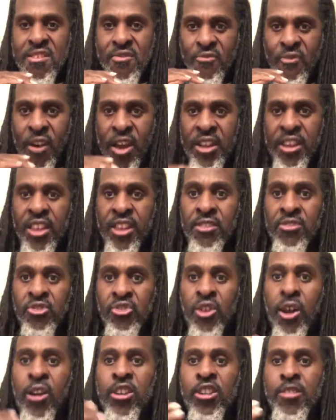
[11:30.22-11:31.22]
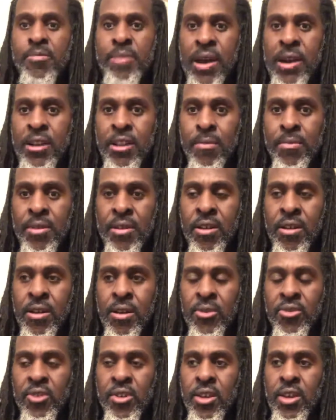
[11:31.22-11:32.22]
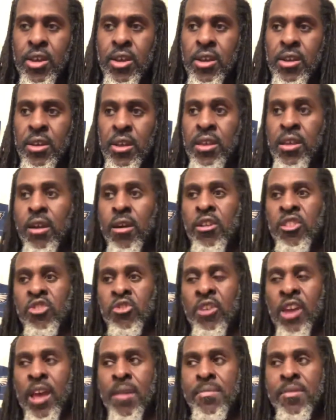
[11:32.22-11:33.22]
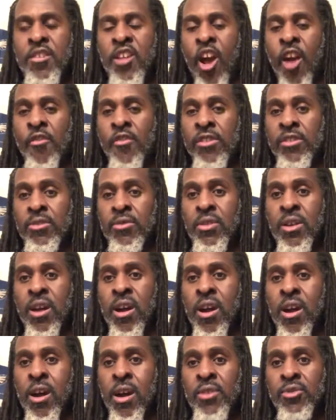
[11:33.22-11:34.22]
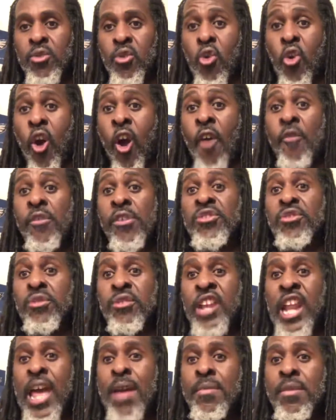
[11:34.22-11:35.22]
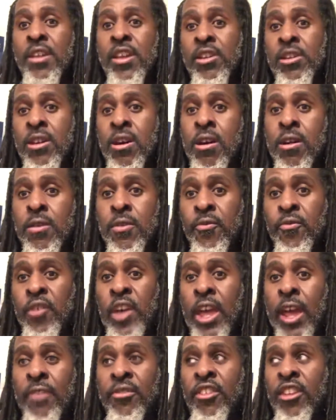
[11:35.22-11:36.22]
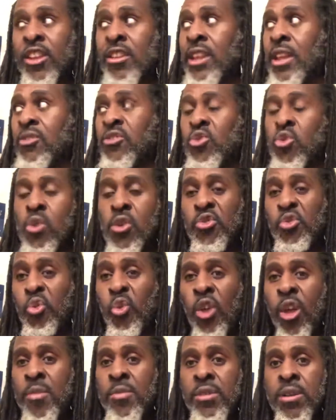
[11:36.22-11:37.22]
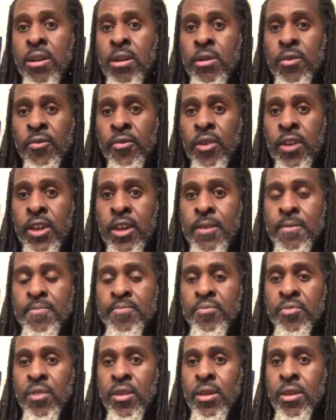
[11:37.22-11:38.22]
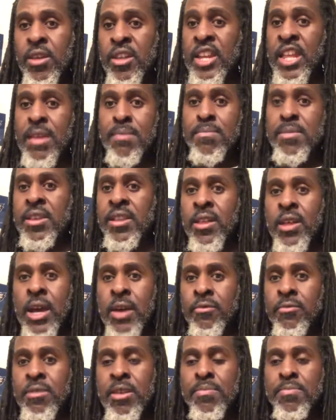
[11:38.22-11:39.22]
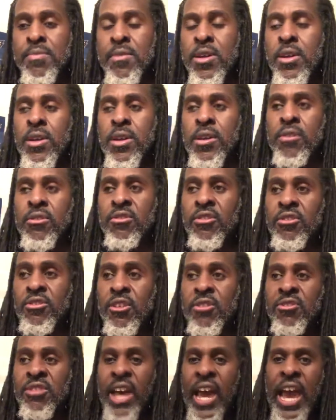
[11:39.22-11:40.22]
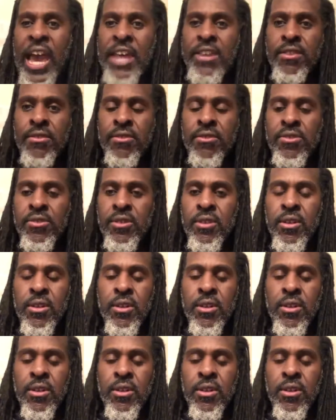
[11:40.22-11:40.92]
finally get talking about him because Eagles don't have many offensive guards or offensive linemen in the Hall of Fame. I think like two or three of them in the Hall of Fame. It ain't many of them. It, the, the, Titans,